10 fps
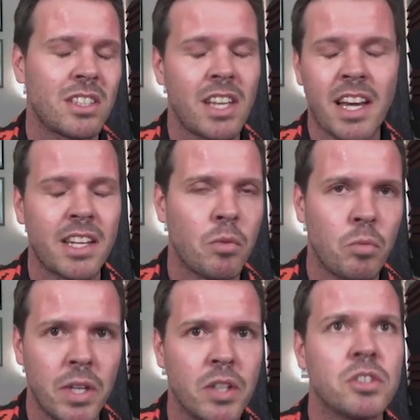had a
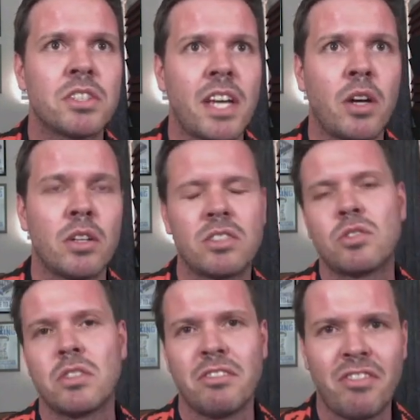weird sound,
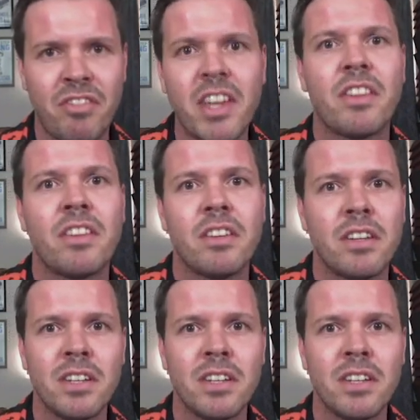sort of fit the